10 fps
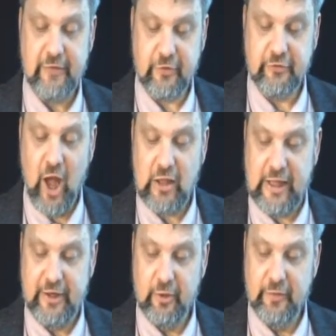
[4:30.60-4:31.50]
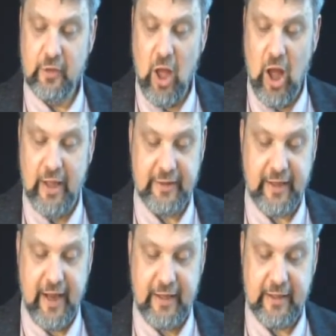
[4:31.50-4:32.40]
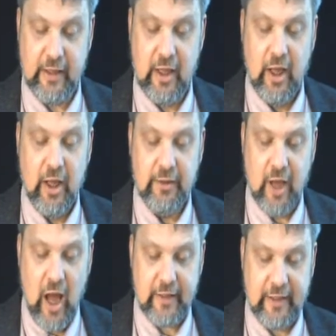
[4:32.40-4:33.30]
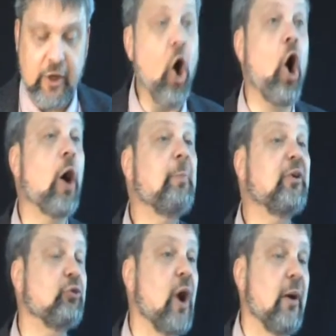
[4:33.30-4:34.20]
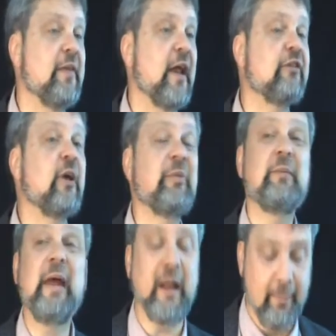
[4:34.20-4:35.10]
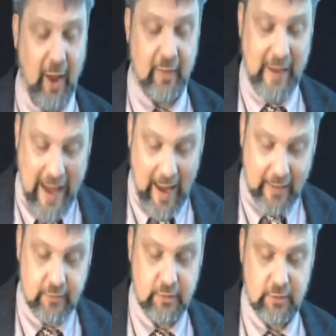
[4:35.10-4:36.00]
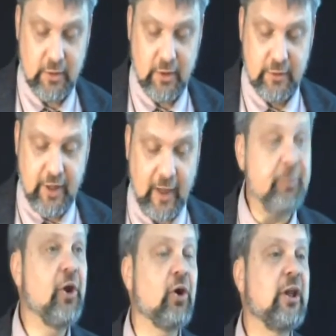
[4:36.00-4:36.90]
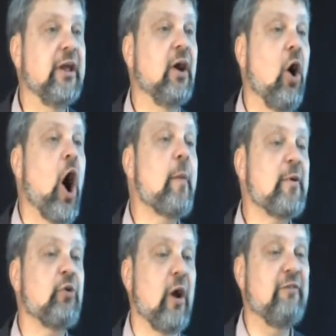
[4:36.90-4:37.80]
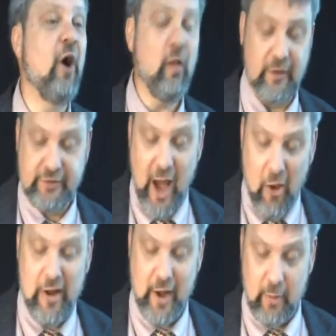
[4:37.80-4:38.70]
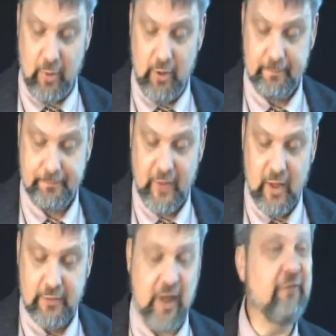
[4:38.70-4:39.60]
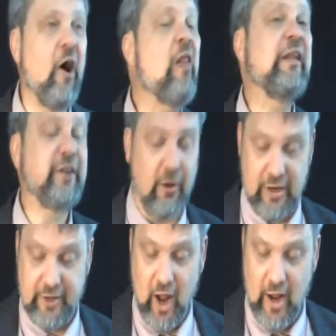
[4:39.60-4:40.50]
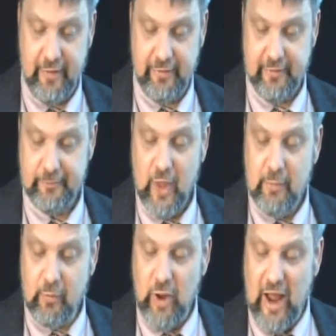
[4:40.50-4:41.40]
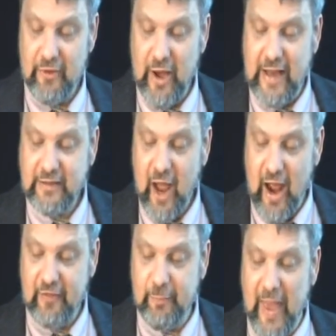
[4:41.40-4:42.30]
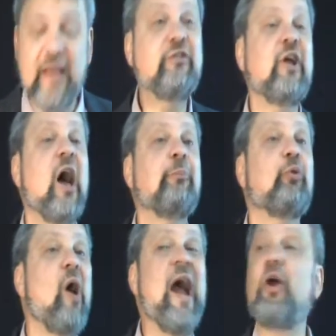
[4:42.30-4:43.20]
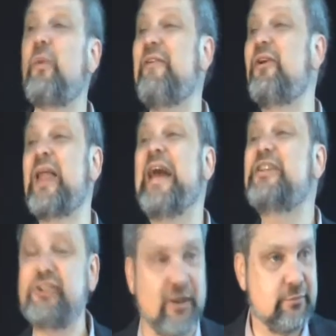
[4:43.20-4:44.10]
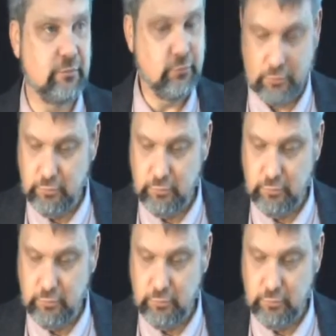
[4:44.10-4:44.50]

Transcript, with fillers: as is taught later in the law, indicating not an arbitrary, that is something made up by man, not a purely arbitrary, voluntary number, not a voluntary tithe, but rather a tithe based on prior revelation.